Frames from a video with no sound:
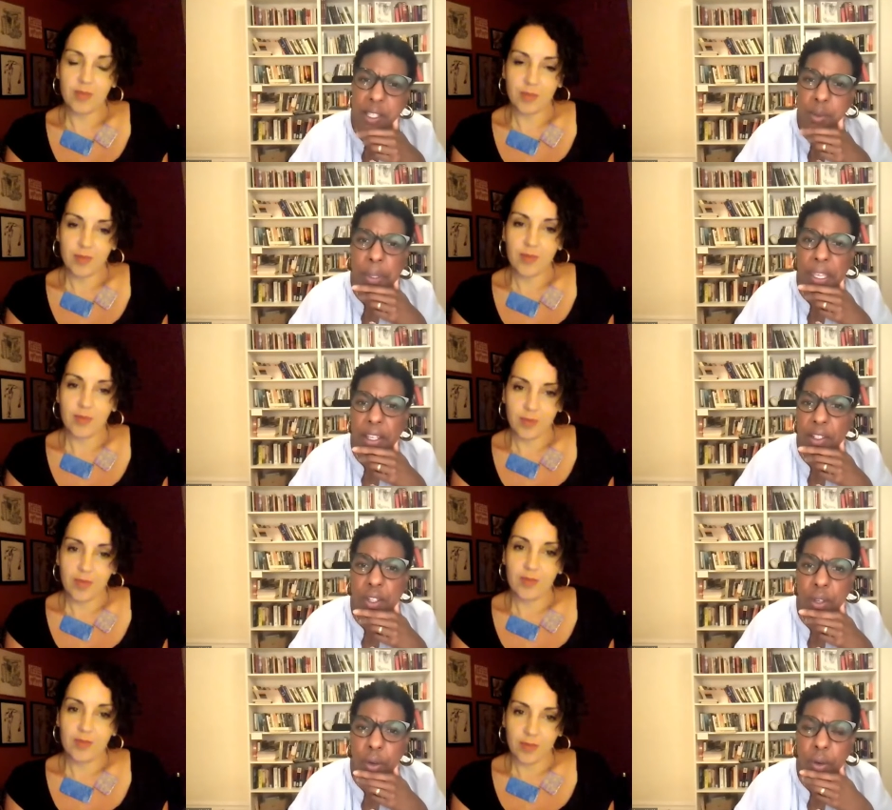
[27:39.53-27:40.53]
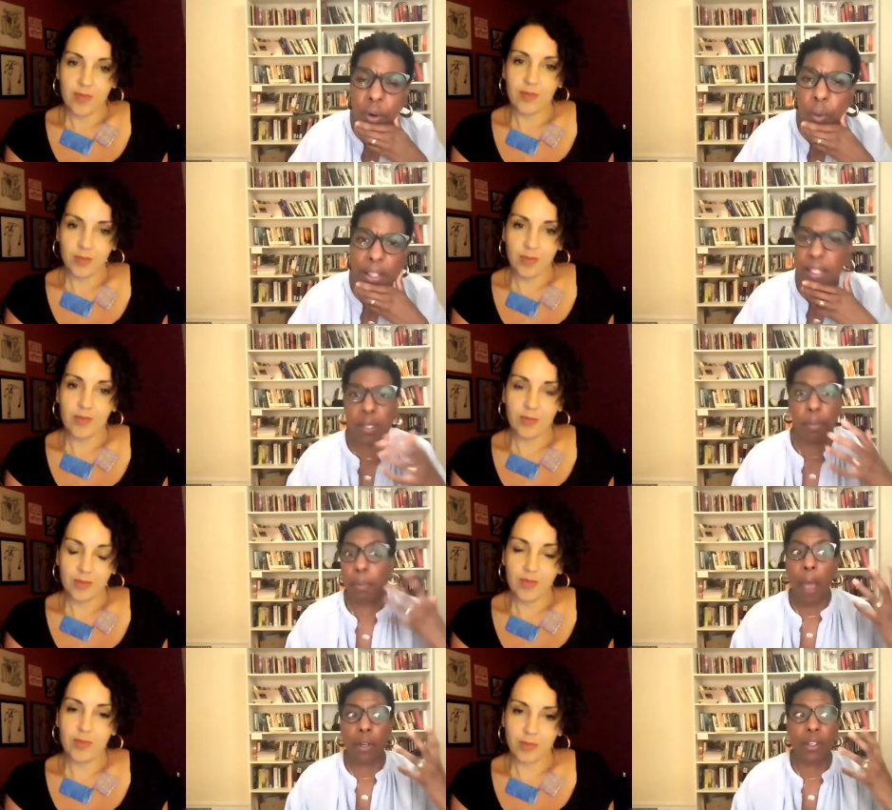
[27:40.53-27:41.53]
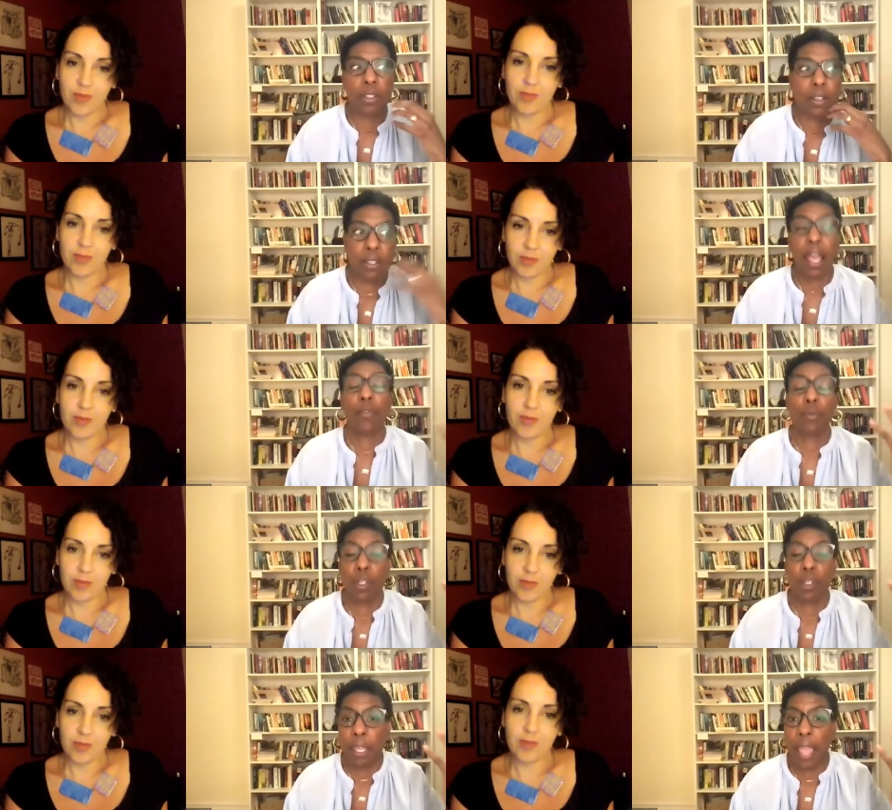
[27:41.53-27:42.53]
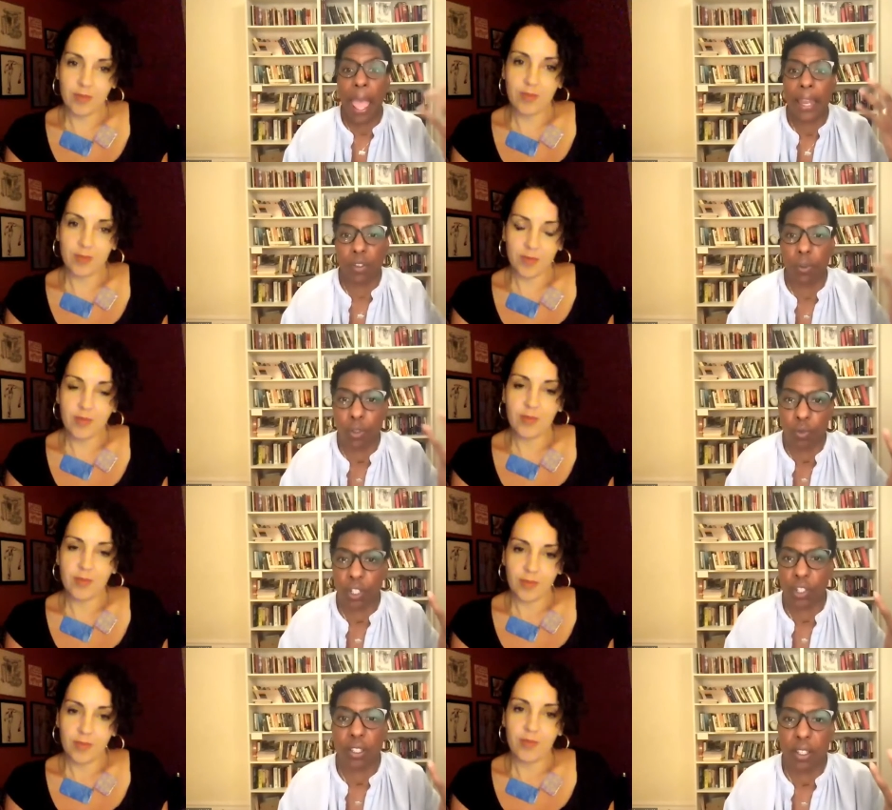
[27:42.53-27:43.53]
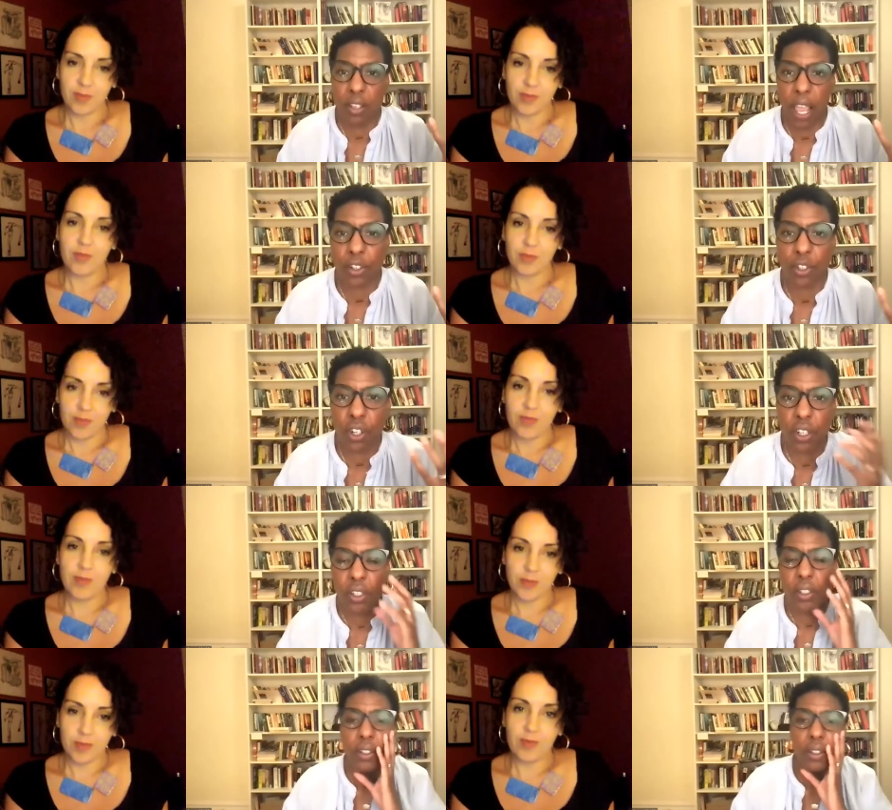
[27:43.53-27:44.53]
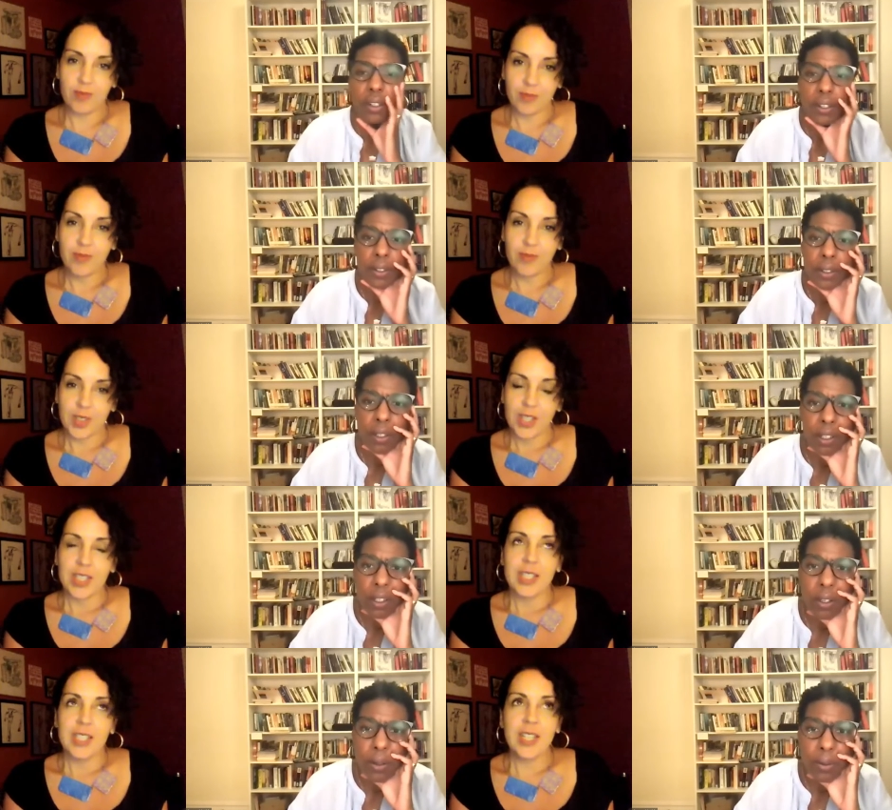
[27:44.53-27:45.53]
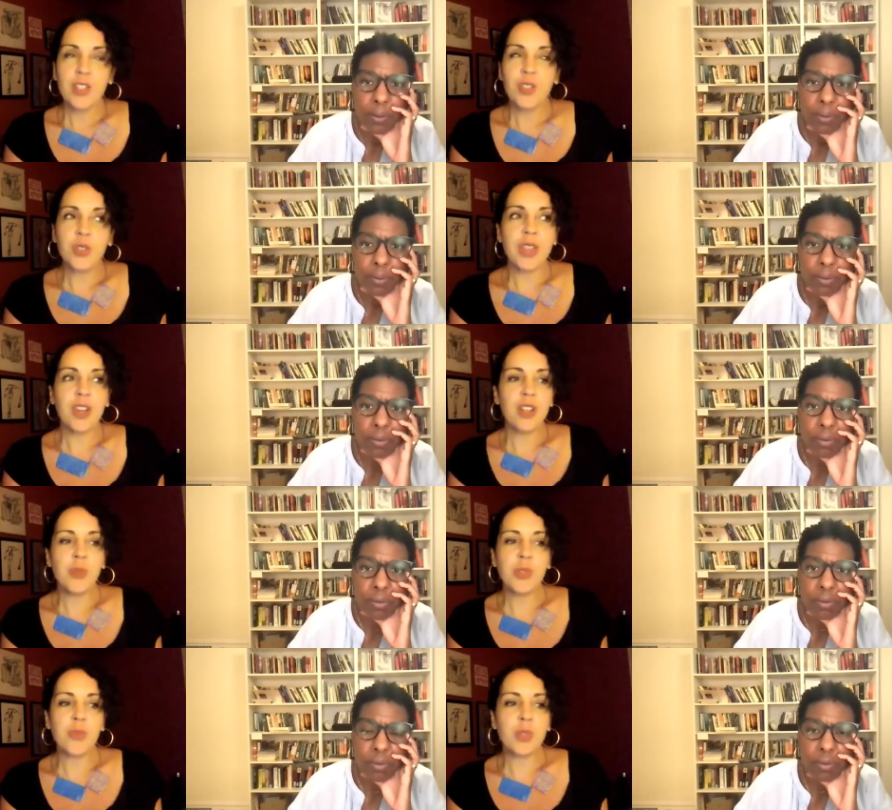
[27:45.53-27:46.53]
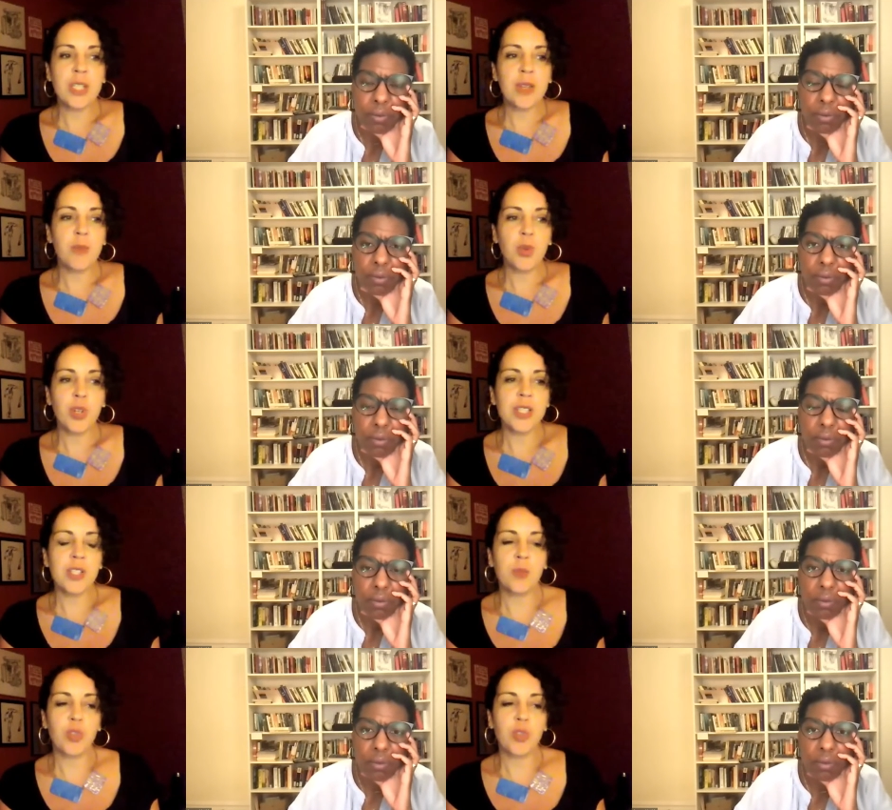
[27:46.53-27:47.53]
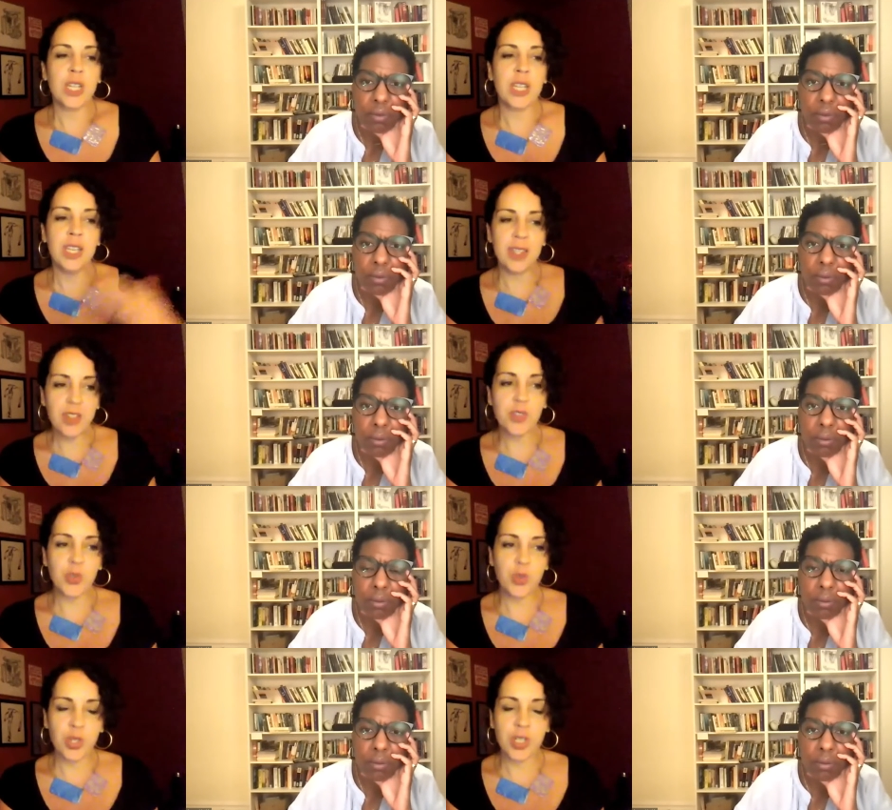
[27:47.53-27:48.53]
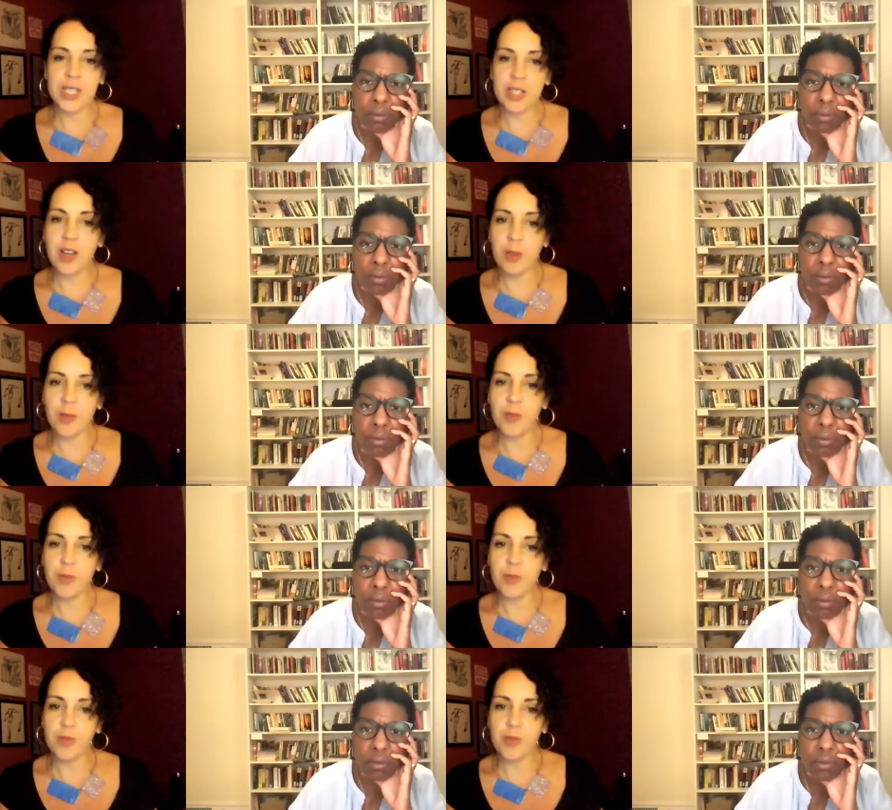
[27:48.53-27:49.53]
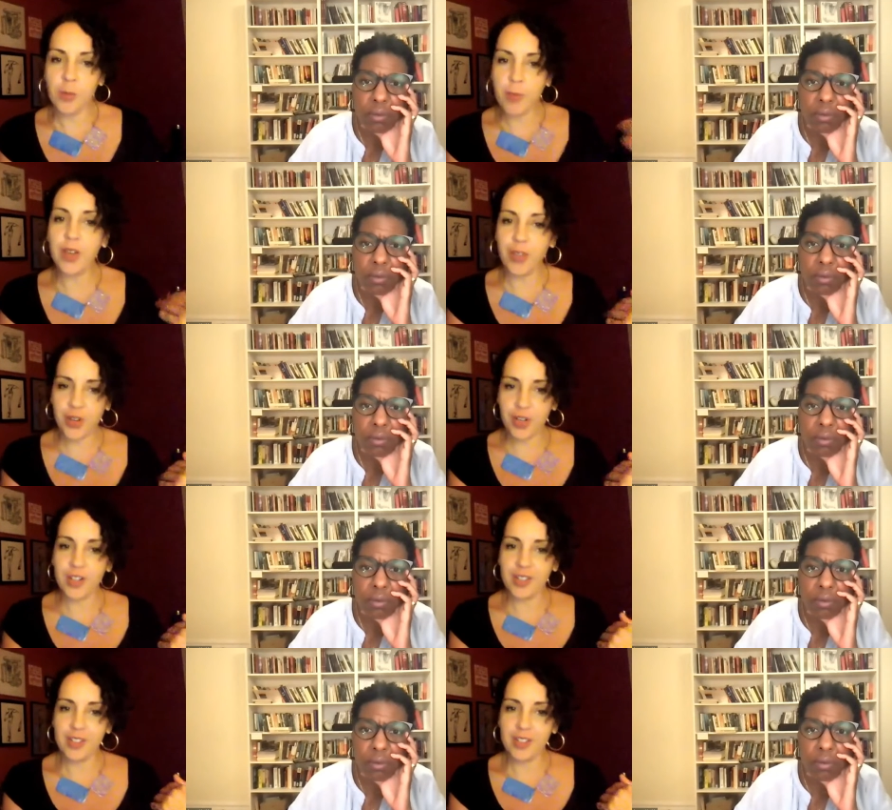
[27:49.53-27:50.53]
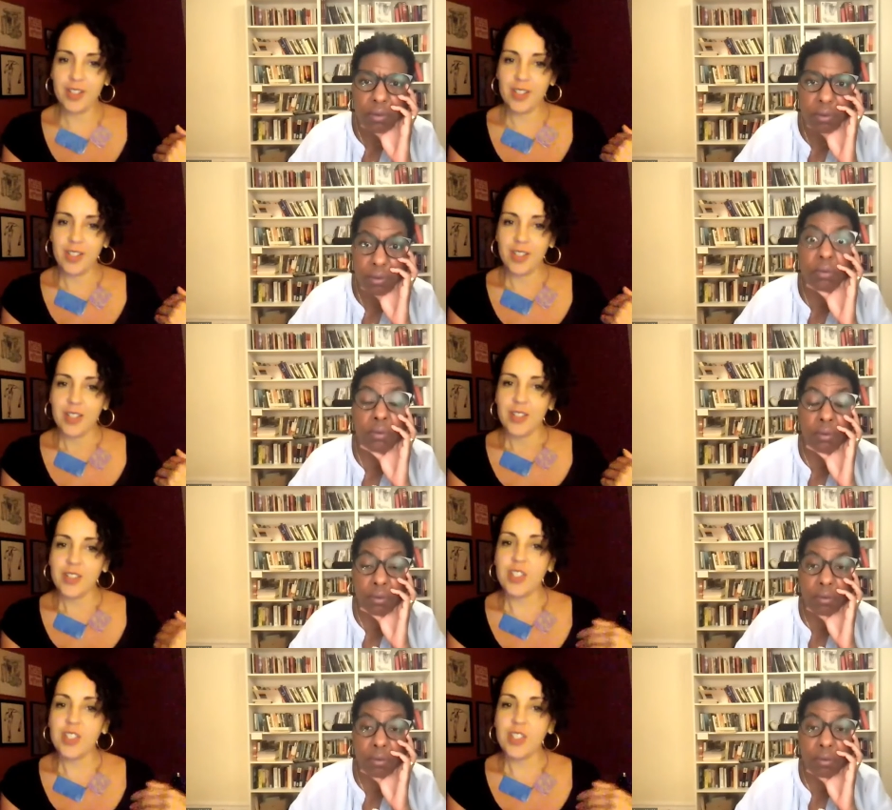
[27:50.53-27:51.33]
Speaker 1: speaking to or what it's about it's, aside from just being adding so much richness and texture
Speaker 2: yeah you know i thought it was really important to bring in the stories of their mother mm-hmm.